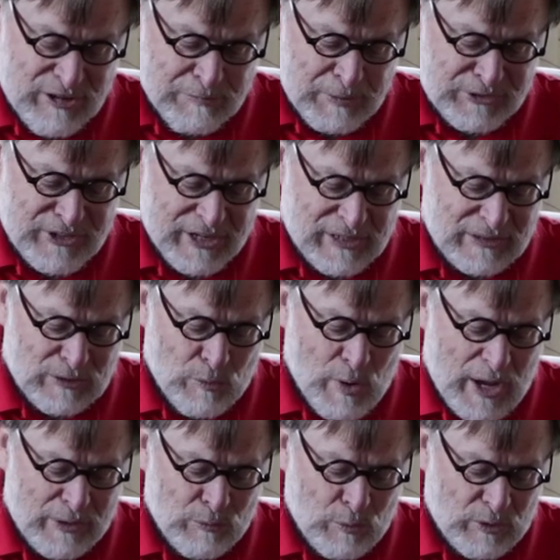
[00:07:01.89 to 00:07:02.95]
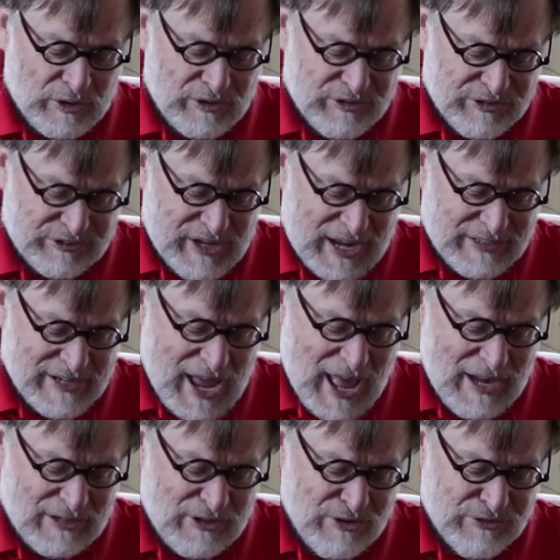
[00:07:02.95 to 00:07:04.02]
this particular one was
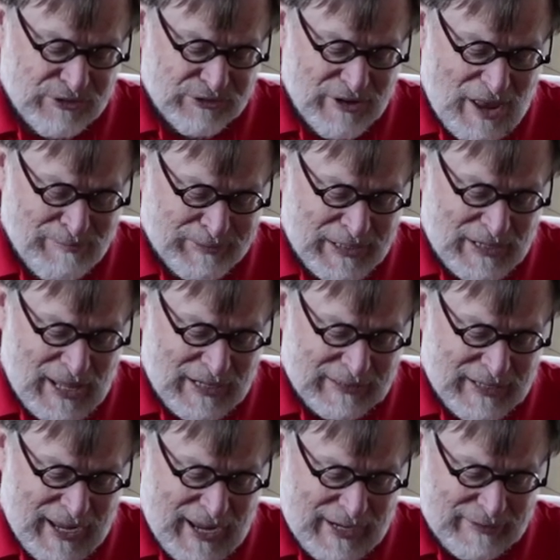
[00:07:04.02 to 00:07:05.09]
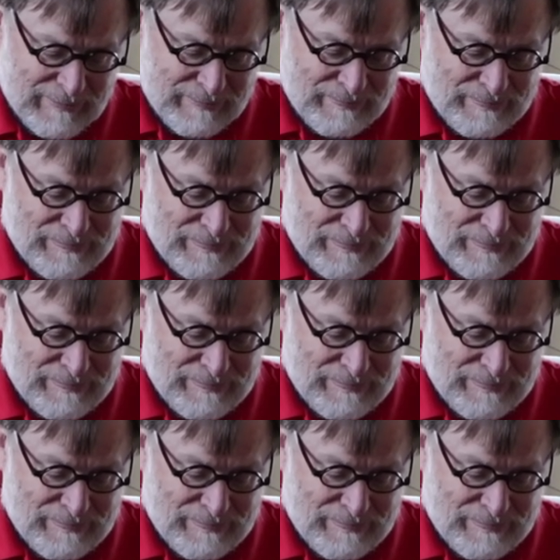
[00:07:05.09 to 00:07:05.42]
$10 or something like that.